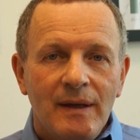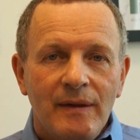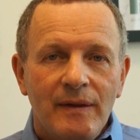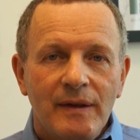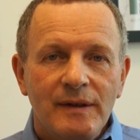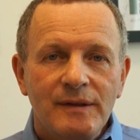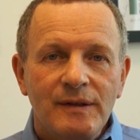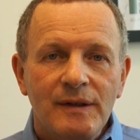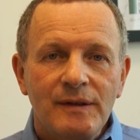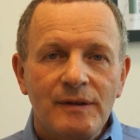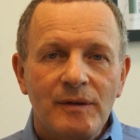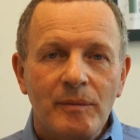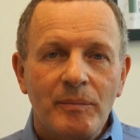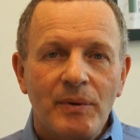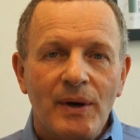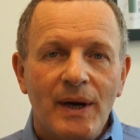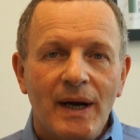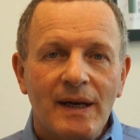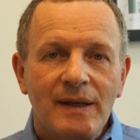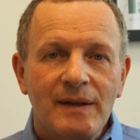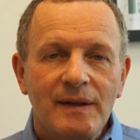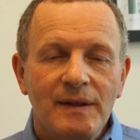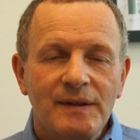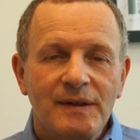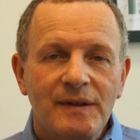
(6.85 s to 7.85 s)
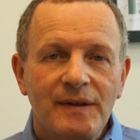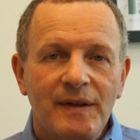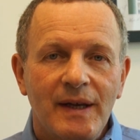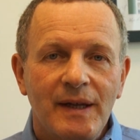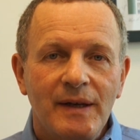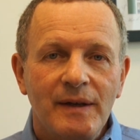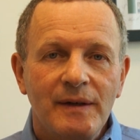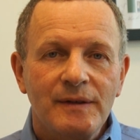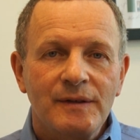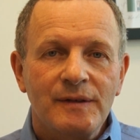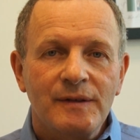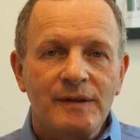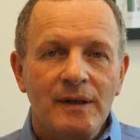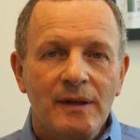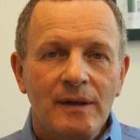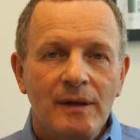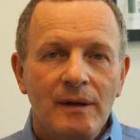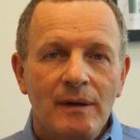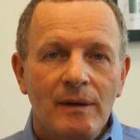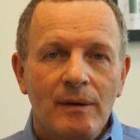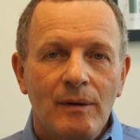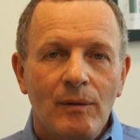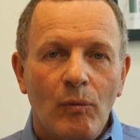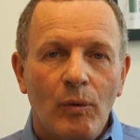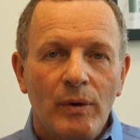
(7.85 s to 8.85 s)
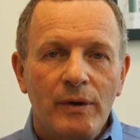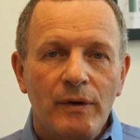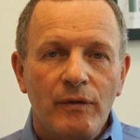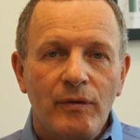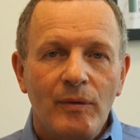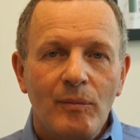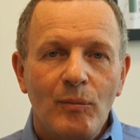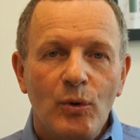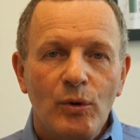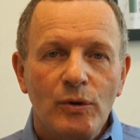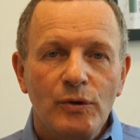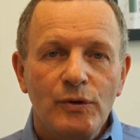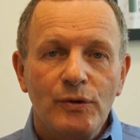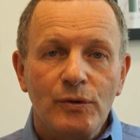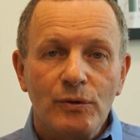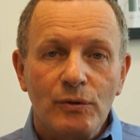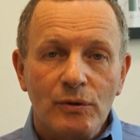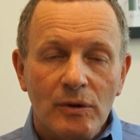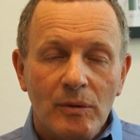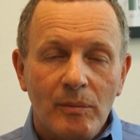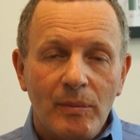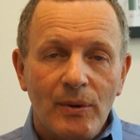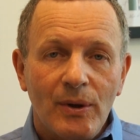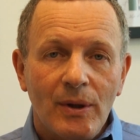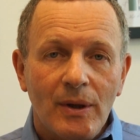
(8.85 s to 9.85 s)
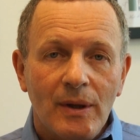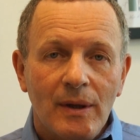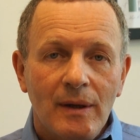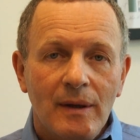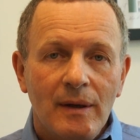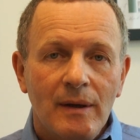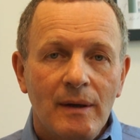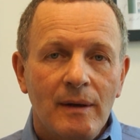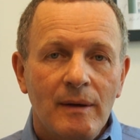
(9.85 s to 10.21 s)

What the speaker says: This is a practice that is one of the more durable